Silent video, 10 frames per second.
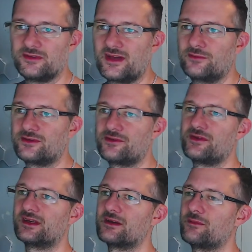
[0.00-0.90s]
how to
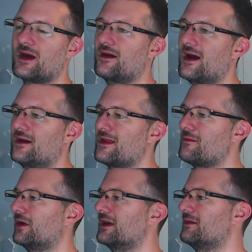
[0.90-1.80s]
think about how that
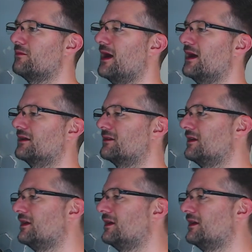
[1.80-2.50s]
might impact